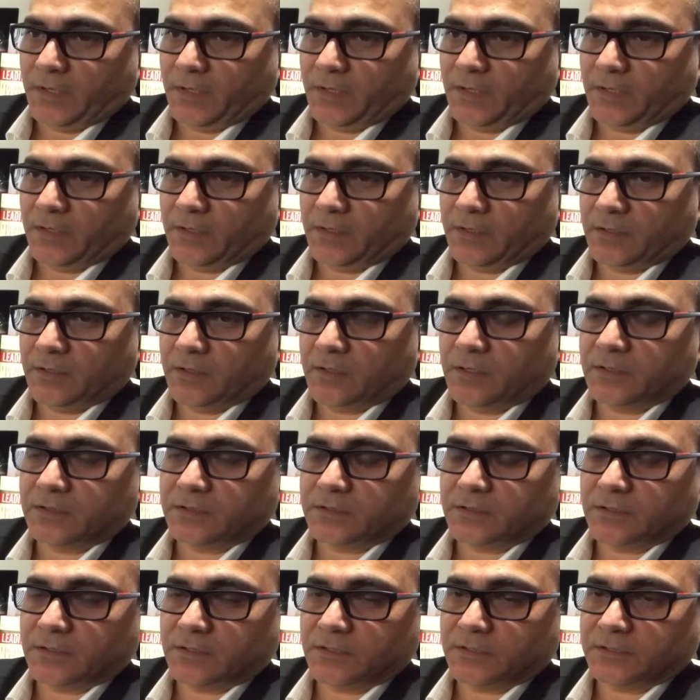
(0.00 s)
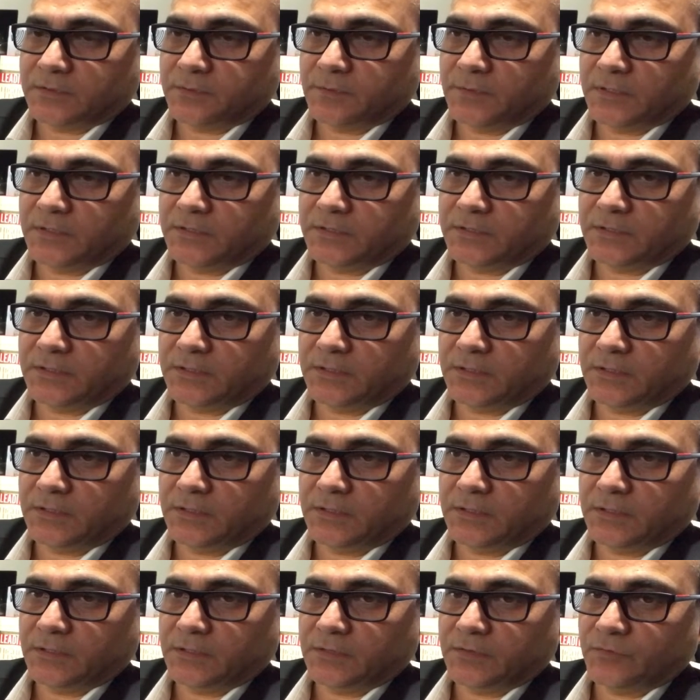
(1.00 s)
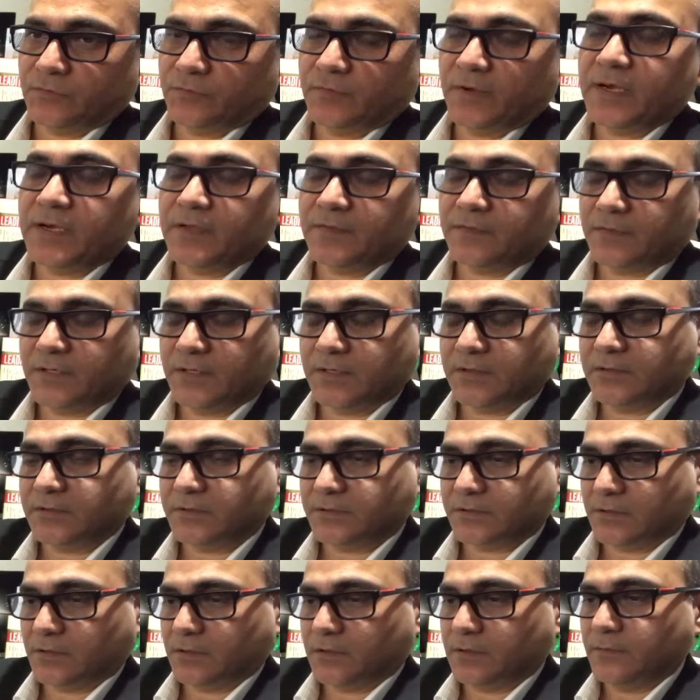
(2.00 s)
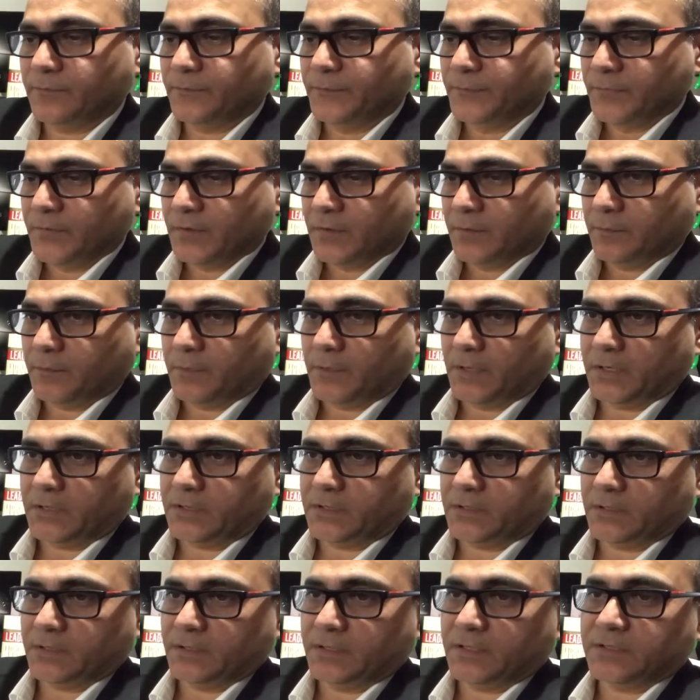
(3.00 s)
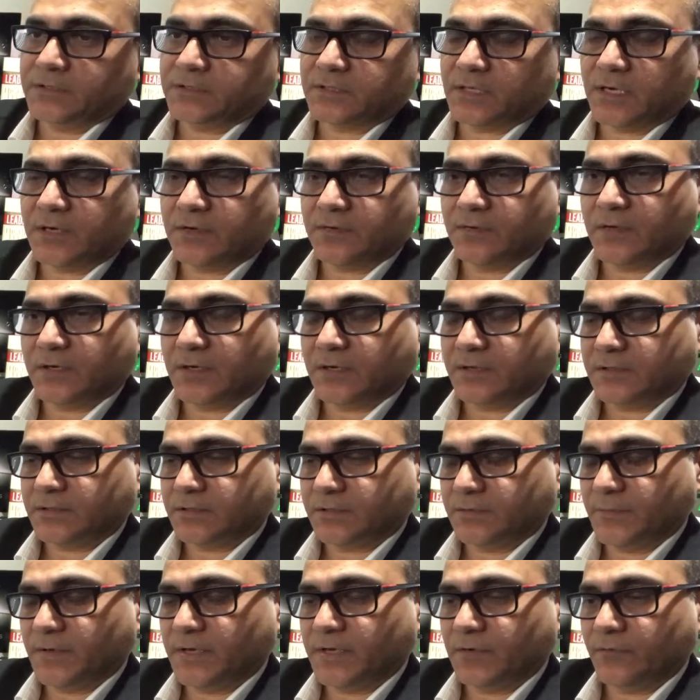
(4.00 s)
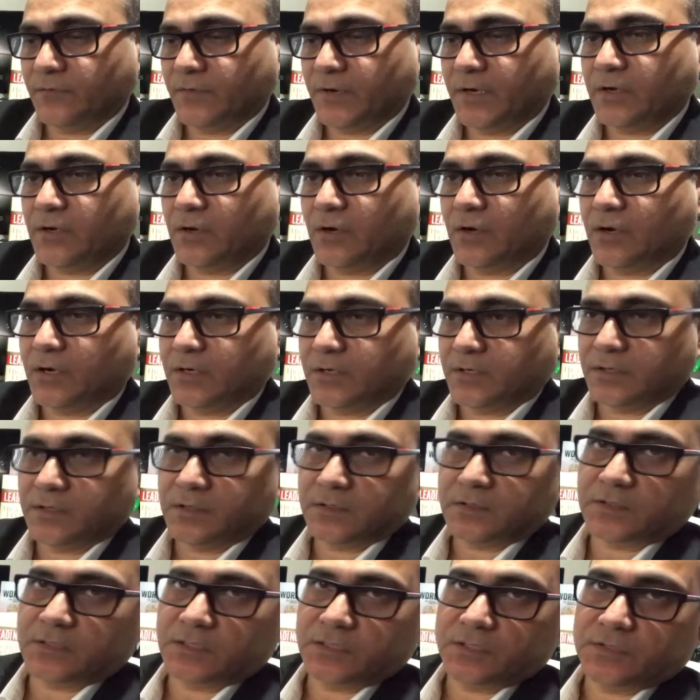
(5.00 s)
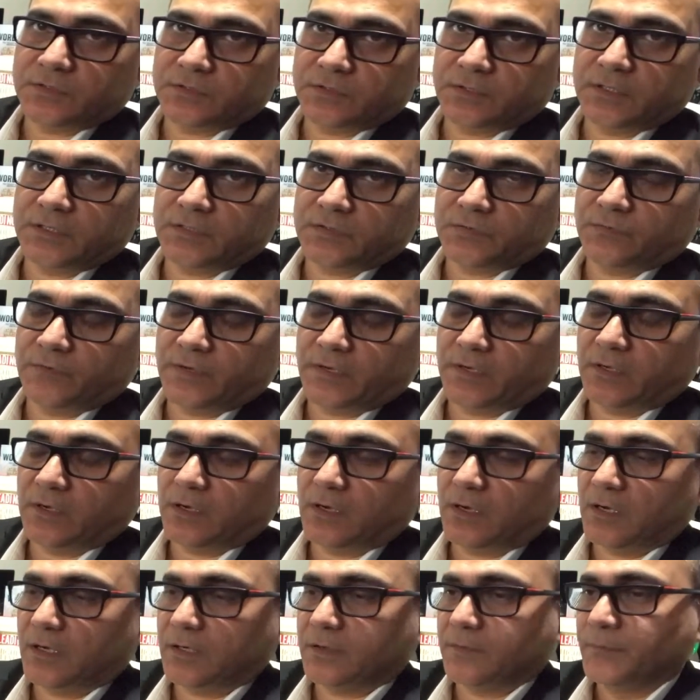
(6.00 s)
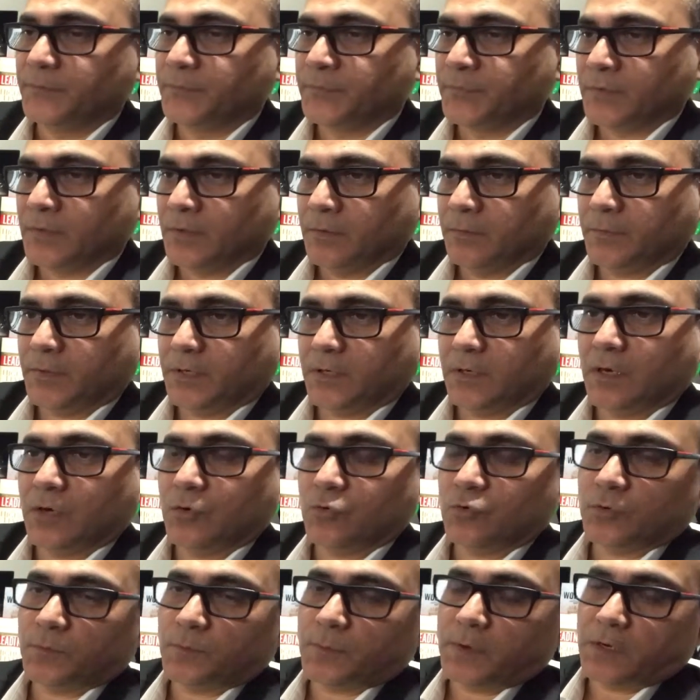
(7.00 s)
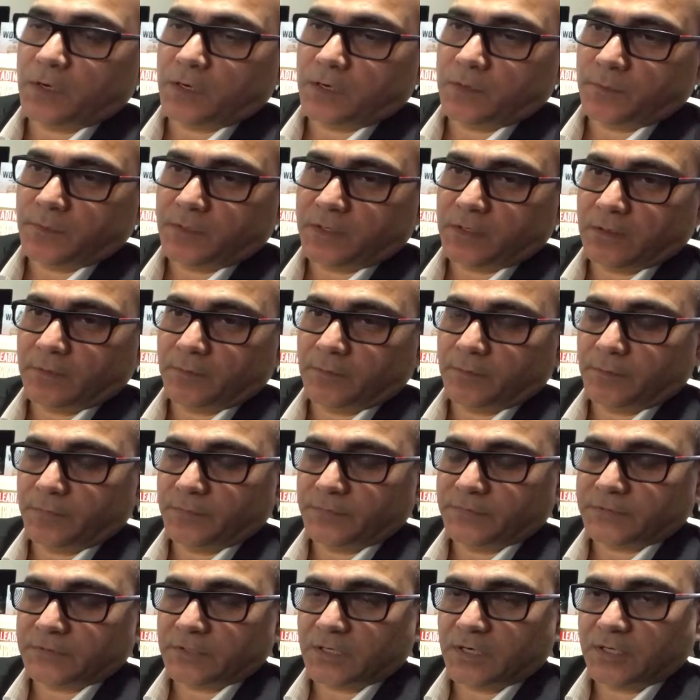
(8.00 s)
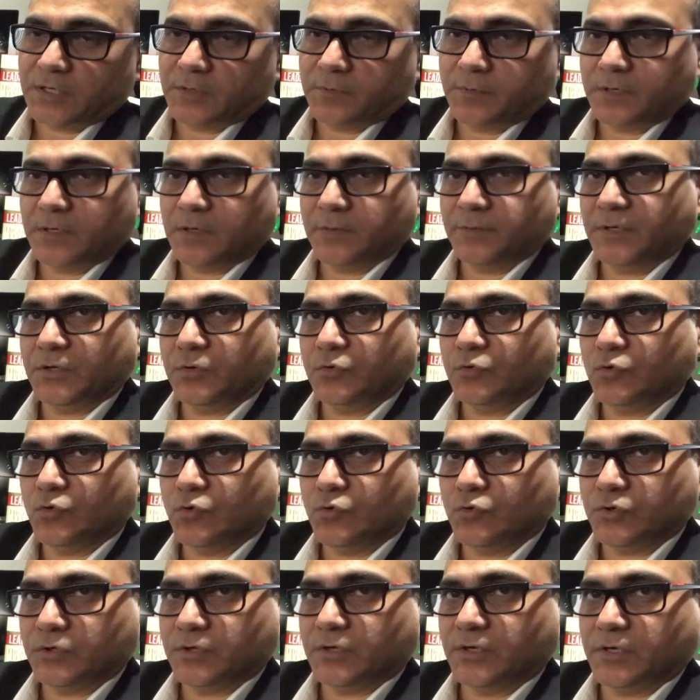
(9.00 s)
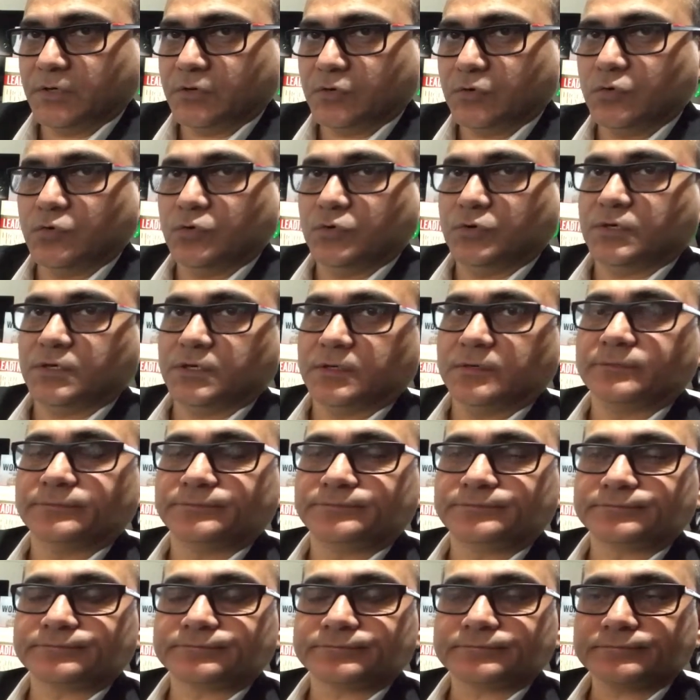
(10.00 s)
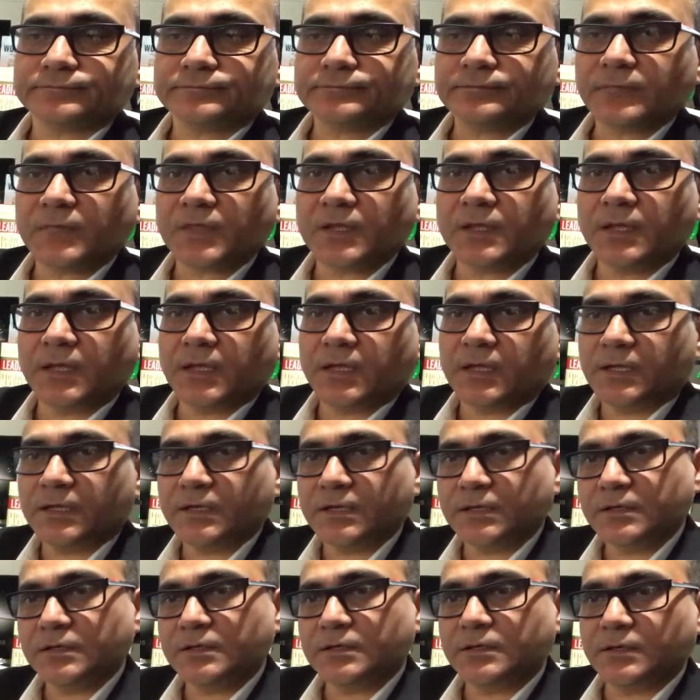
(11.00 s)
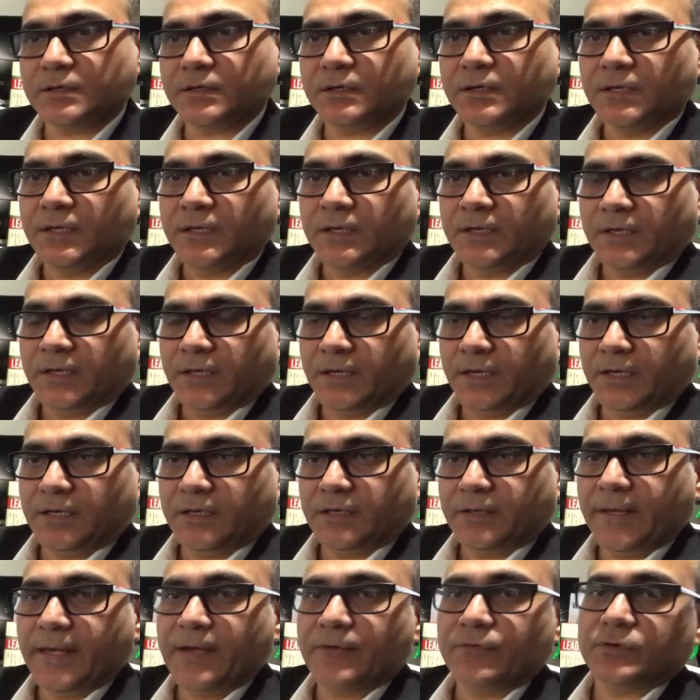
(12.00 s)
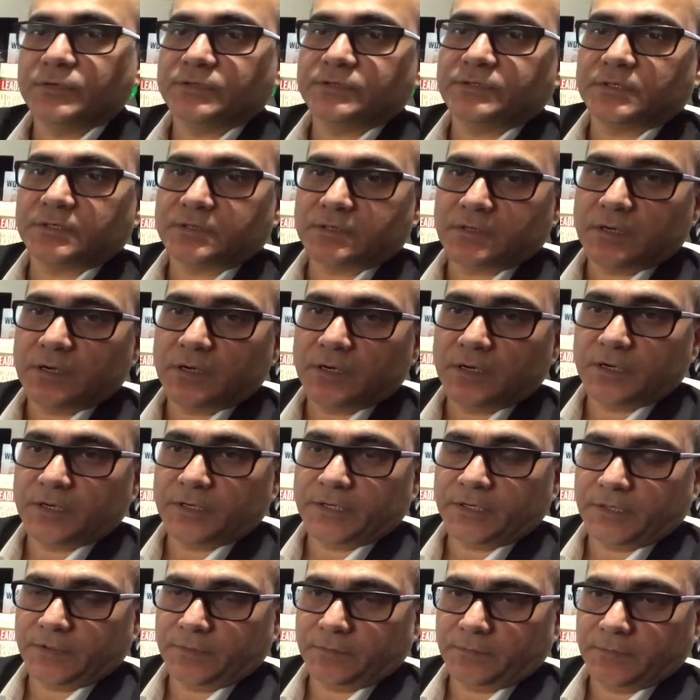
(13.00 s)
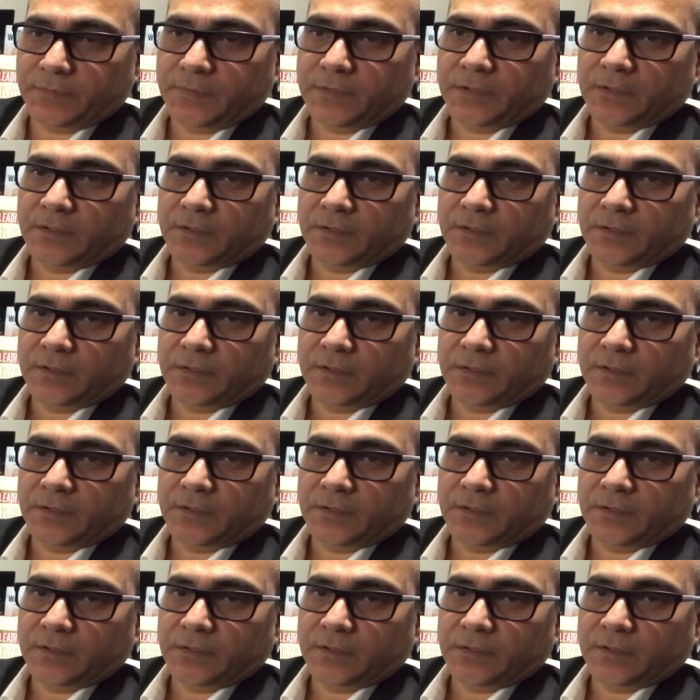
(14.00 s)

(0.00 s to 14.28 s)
and Earth crust basically is very thin still, but inside of the Earth it remained very hot, and till today it's very hot. But outer part started becoming colder and colder, and that was the time,